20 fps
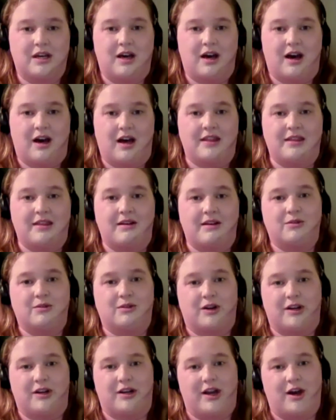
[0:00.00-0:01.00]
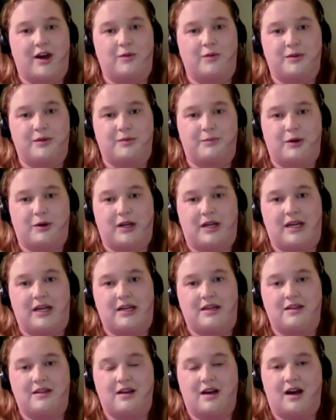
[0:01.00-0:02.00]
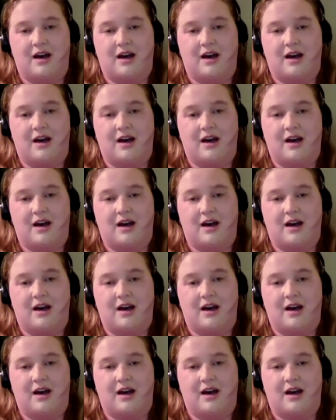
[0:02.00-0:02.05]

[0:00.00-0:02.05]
And they're all going to help the body